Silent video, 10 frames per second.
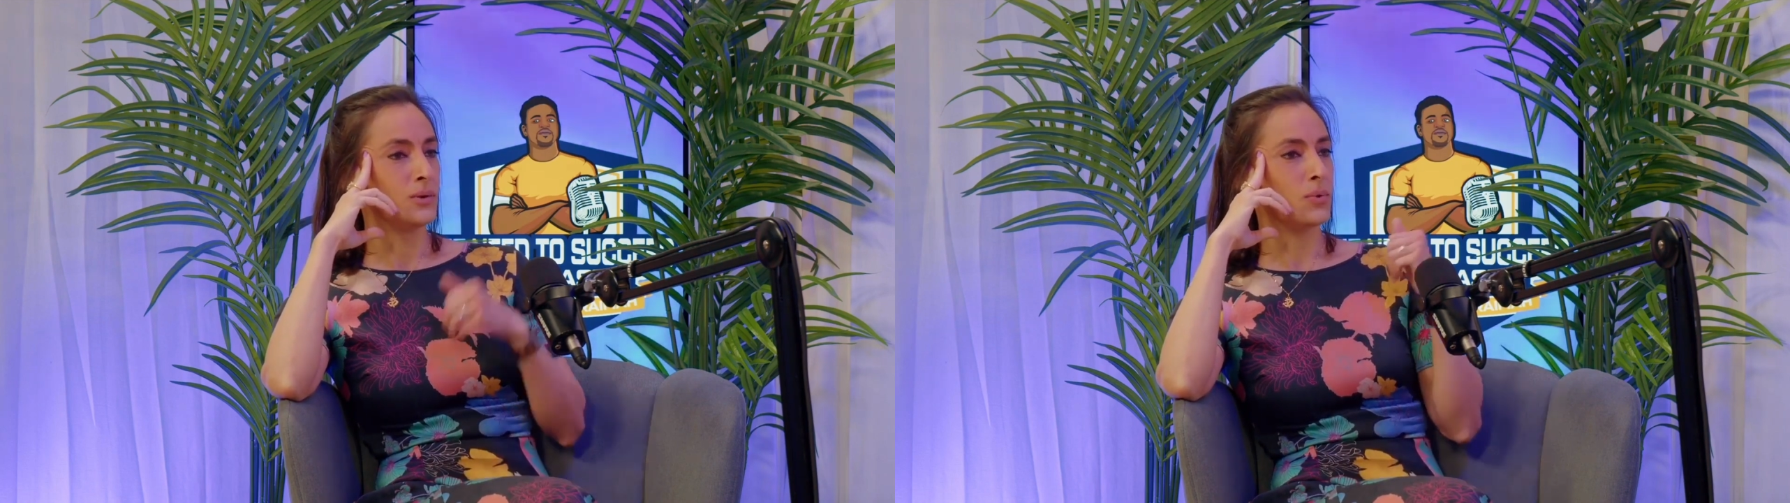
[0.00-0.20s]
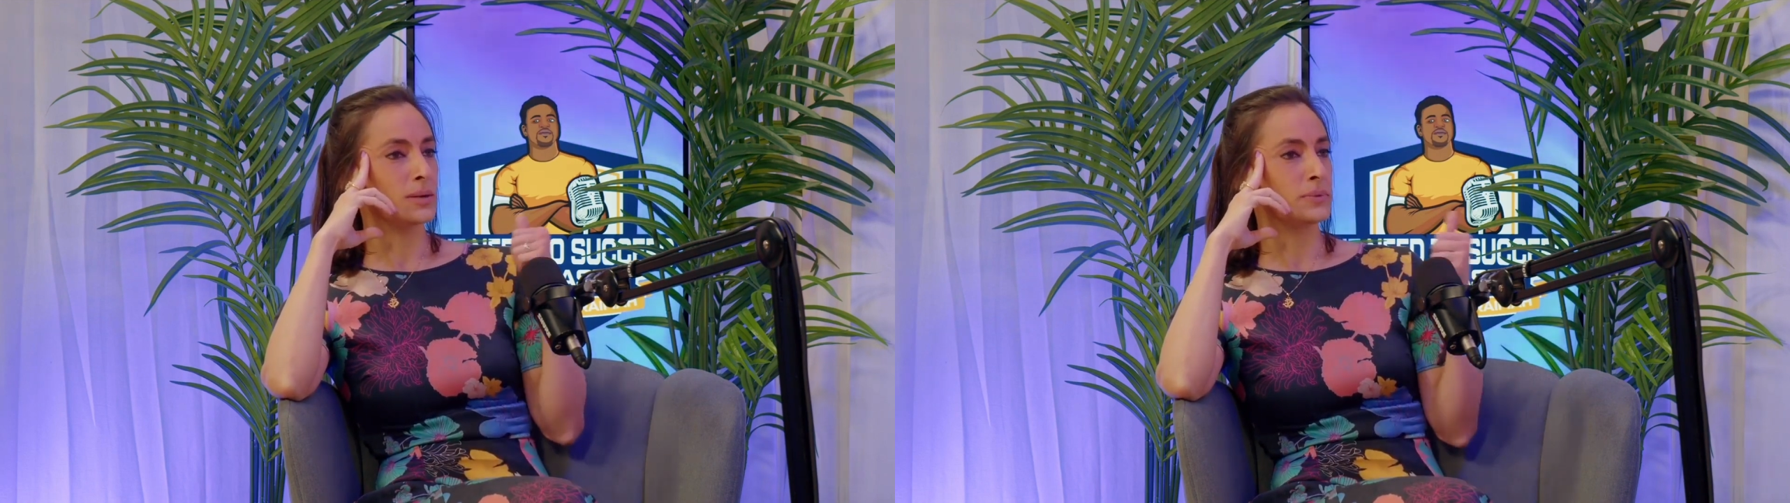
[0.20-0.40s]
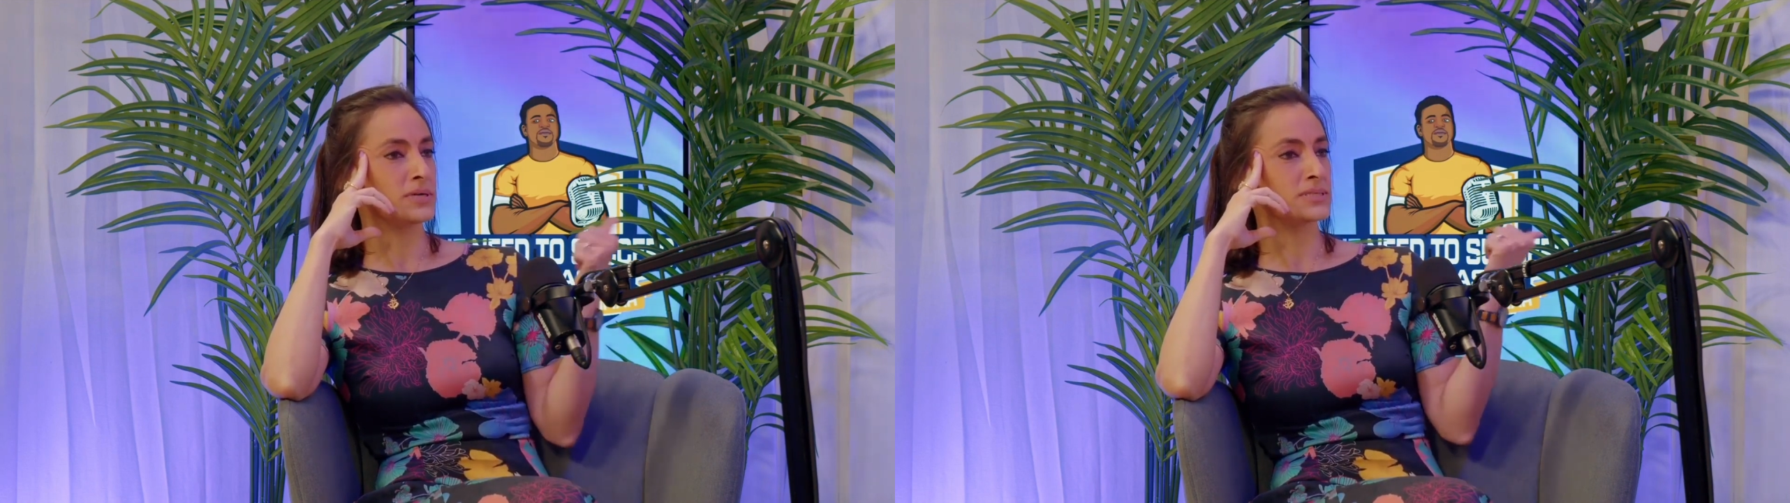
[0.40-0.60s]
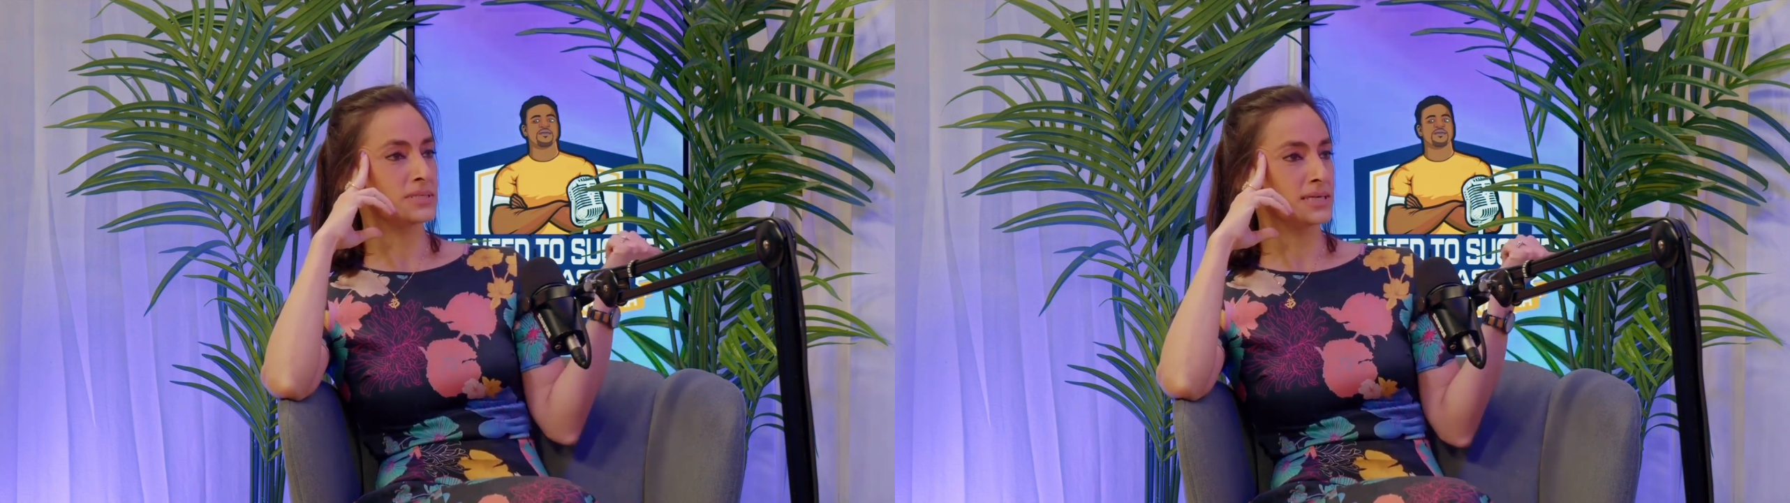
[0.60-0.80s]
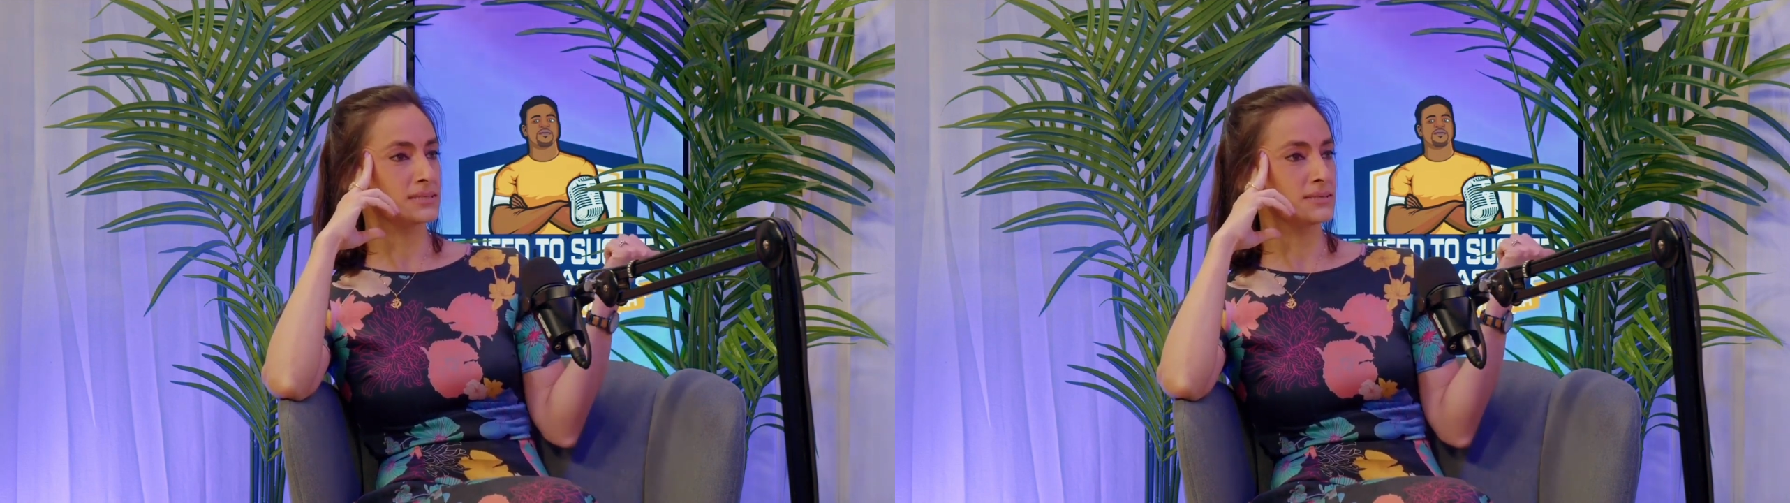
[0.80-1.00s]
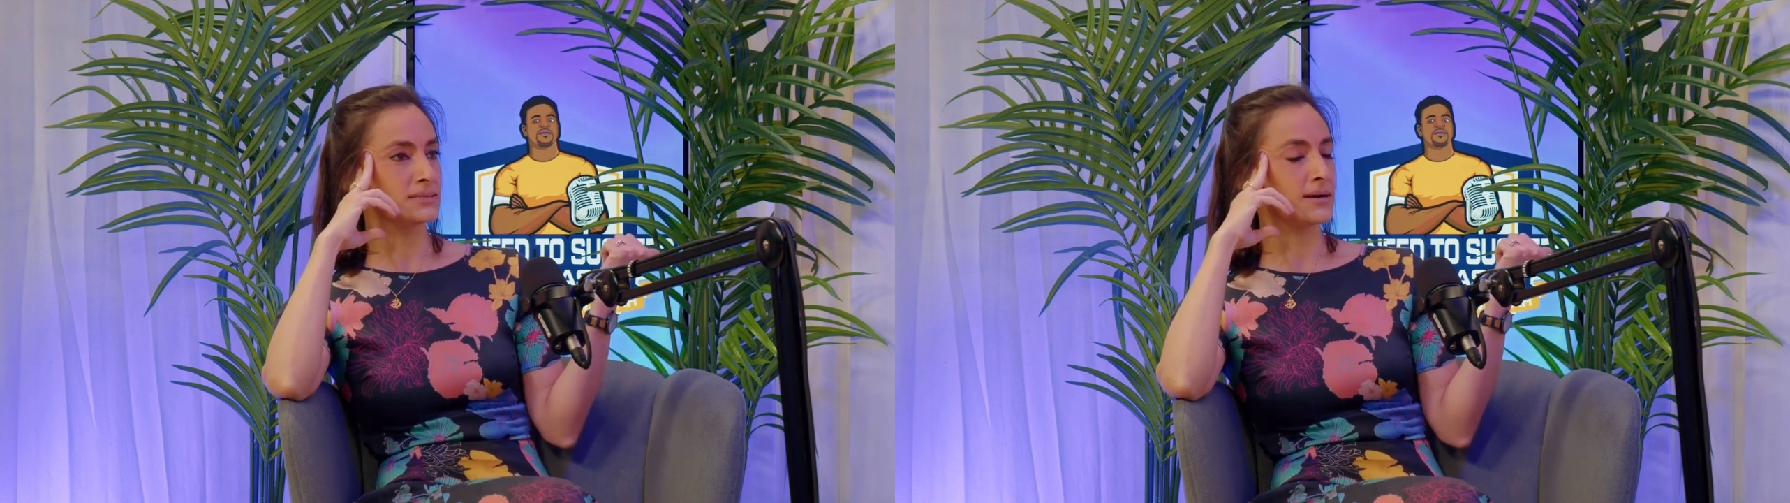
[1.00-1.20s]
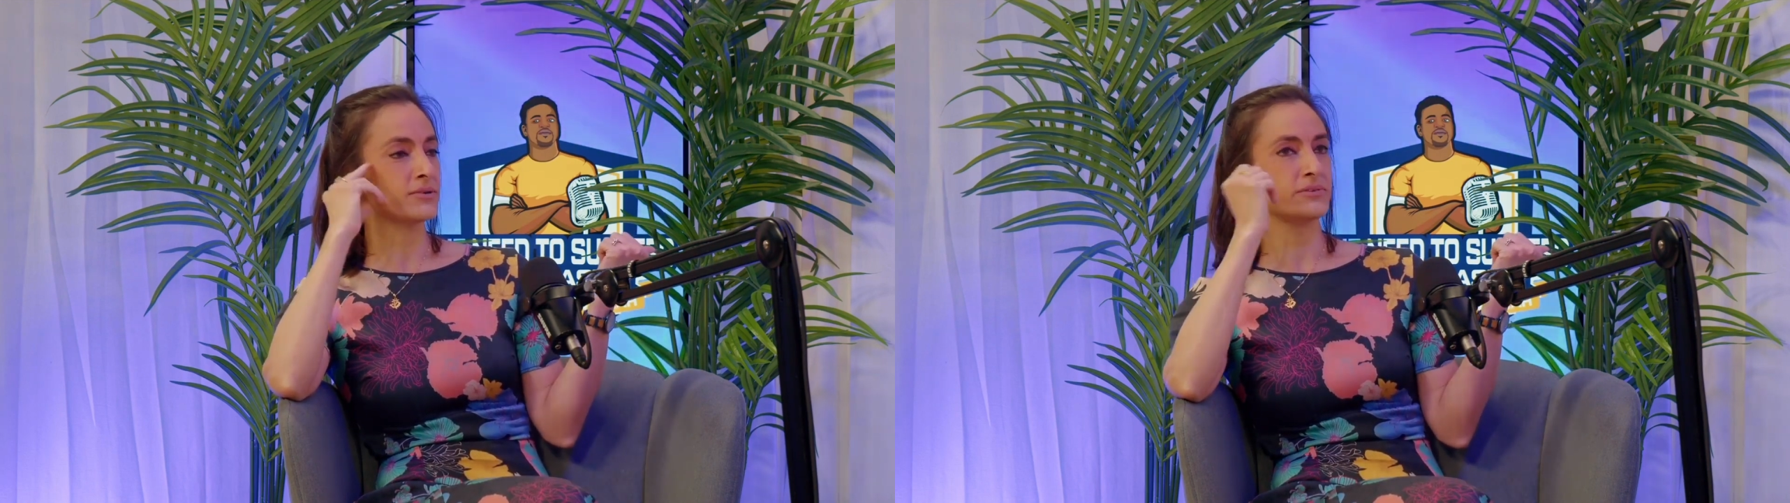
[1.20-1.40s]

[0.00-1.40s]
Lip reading: One person takes this out of